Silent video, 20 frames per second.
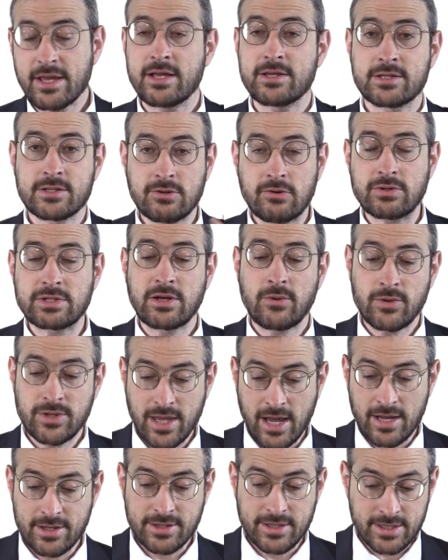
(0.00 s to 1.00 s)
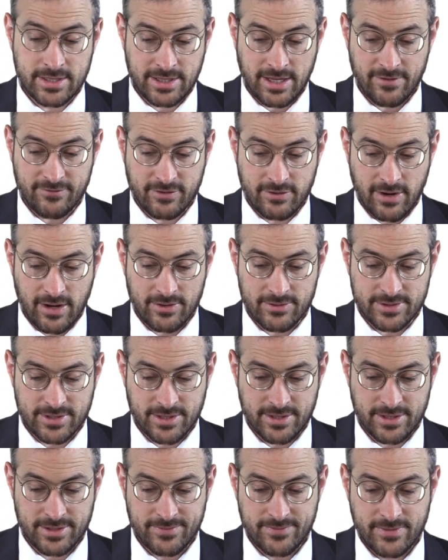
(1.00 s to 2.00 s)
and stores that were not, didn't have crowns
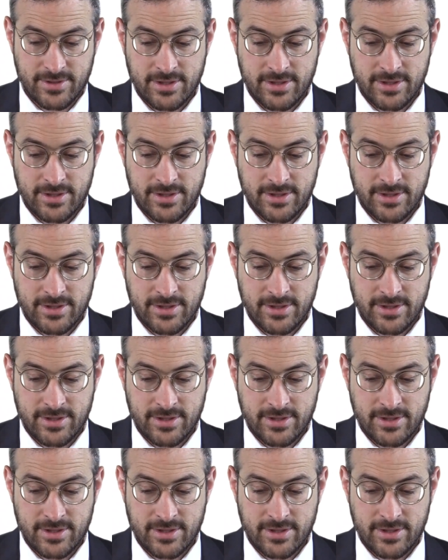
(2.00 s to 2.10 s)
on it.